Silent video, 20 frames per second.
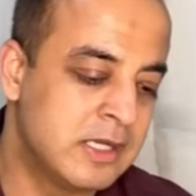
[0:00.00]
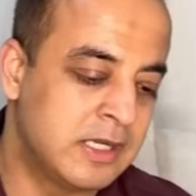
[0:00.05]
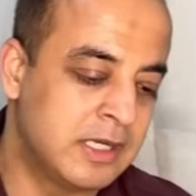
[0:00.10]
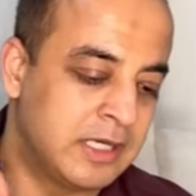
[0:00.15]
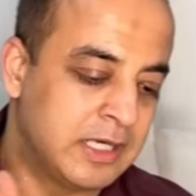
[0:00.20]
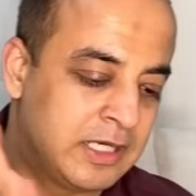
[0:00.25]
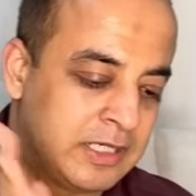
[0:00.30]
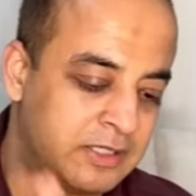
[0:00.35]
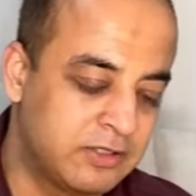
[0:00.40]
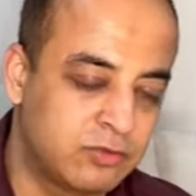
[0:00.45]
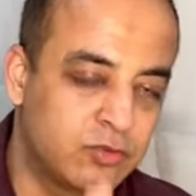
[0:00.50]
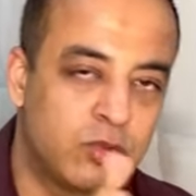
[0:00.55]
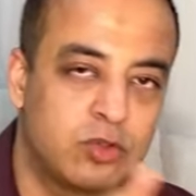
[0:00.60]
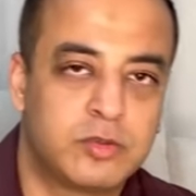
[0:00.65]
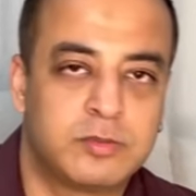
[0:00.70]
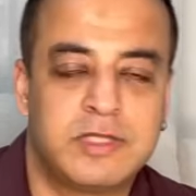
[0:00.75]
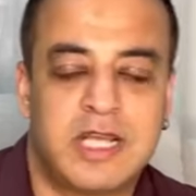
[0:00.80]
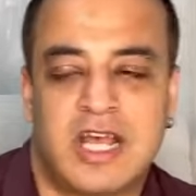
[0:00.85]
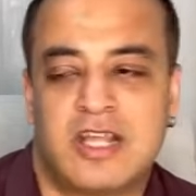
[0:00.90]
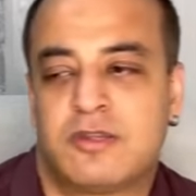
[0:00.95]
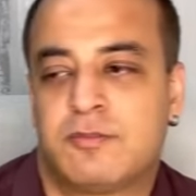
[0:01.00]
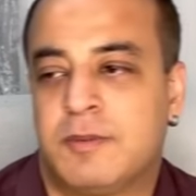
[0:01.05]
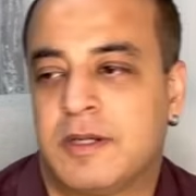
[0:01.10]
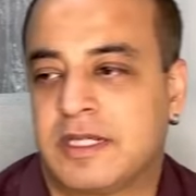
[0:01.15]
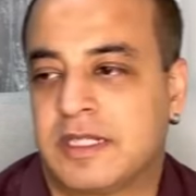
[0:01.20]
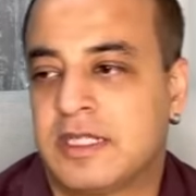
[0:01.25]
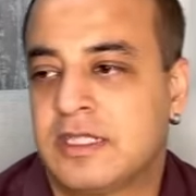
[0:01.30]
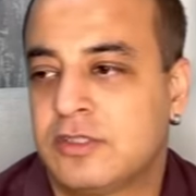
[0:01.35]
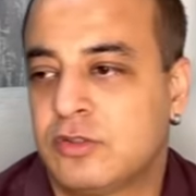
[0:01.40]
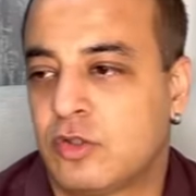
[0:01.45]
it is going to be
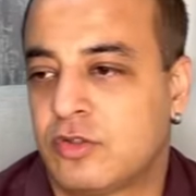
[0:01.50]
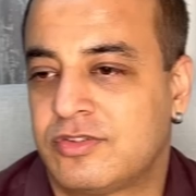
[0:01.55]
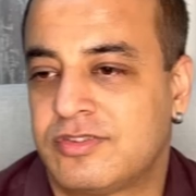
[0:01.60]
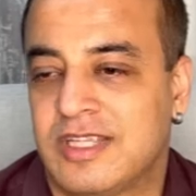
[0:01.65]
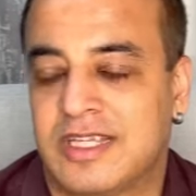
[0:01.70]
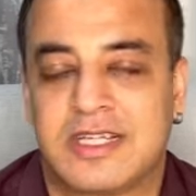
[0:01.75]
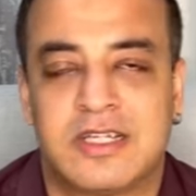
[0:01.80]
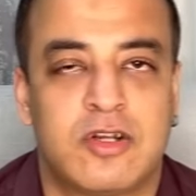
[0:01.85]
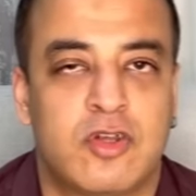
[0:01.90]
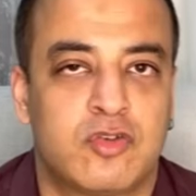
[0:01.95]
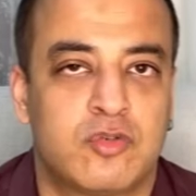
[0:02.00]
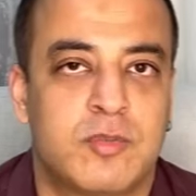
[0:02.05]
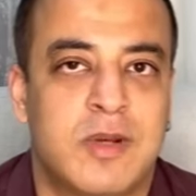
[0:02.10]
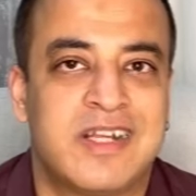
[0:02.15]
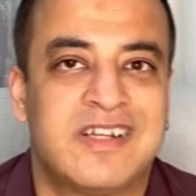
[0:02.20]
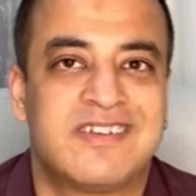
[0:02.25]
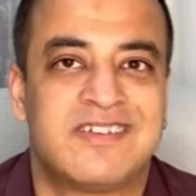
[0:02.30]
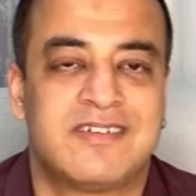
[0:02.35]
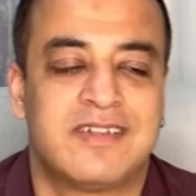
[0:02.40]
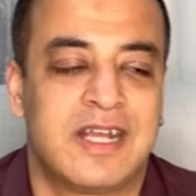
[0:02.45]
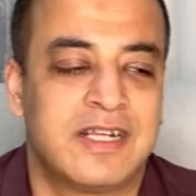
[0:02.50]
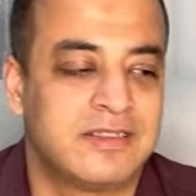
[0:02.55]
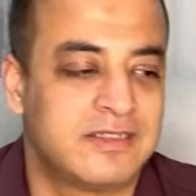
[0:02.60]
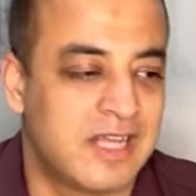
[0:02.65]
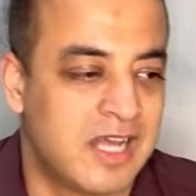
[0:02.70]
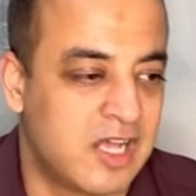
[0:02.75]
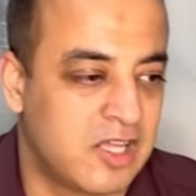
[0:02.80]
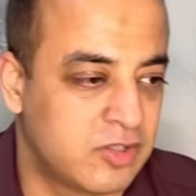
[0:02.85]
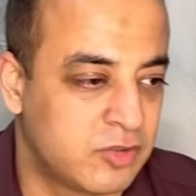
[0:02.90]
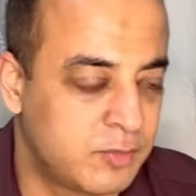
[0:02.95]
aspecting your second house by its ninth
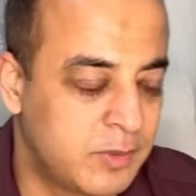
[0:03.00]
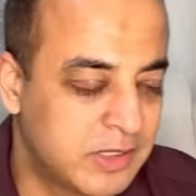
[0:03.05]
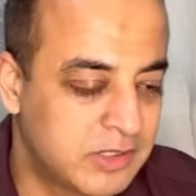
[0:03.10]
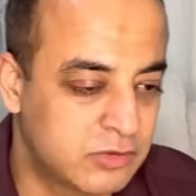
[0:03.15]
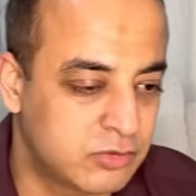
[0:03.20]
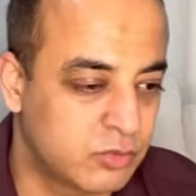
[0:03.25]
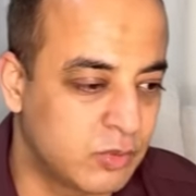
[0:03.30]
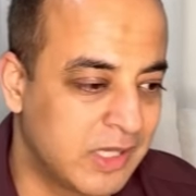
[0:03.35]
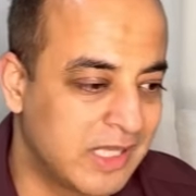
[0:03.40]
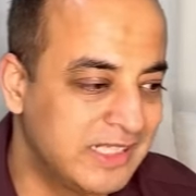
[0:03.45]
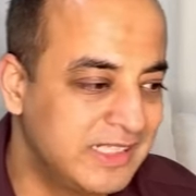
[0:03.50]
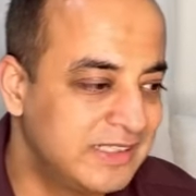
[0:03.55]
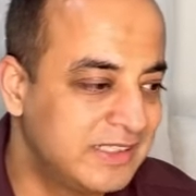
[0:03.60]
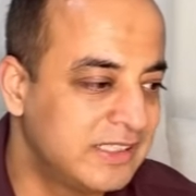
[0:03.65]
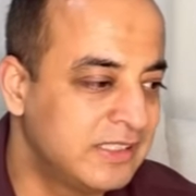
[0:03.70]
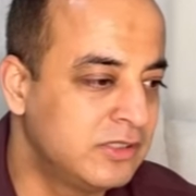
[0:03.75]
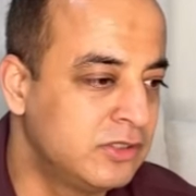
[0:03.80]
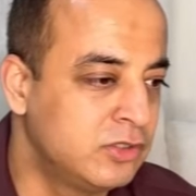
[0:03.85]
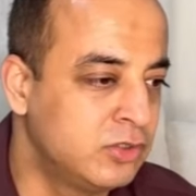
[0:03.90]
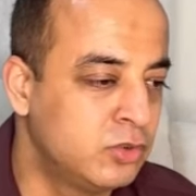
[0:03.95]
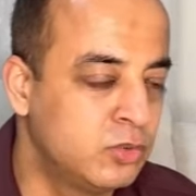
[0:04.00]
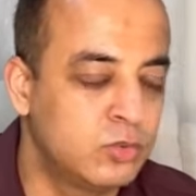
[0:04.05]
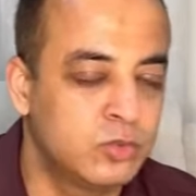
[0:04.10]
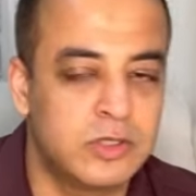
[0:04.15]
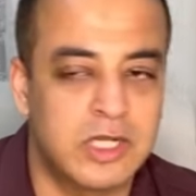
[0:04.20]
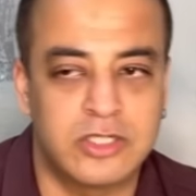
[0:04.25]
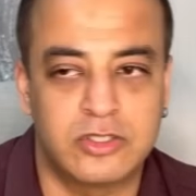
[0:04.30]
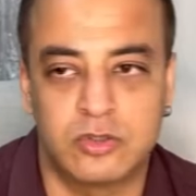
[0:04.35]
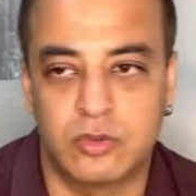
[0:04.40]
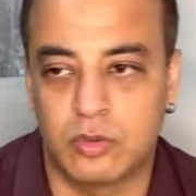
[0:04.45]
aspect so anything new
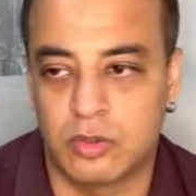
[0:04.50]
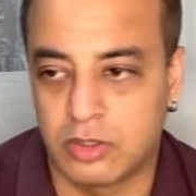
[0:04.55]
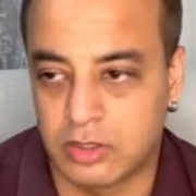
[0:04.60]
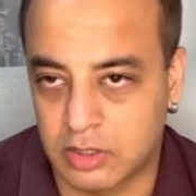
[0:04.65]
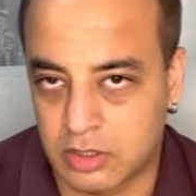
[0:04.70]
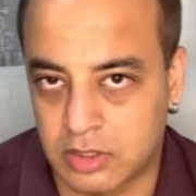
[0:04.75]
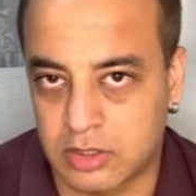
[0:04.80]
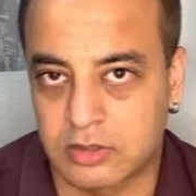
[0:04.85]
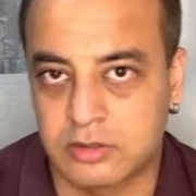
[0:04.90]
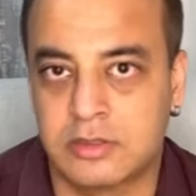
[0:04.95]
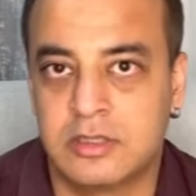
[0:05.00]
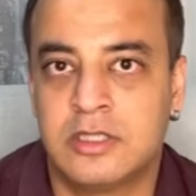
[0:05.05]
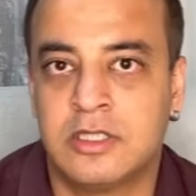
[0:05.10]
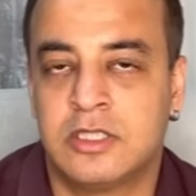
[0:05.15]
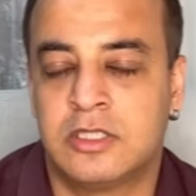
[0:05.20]
that you learn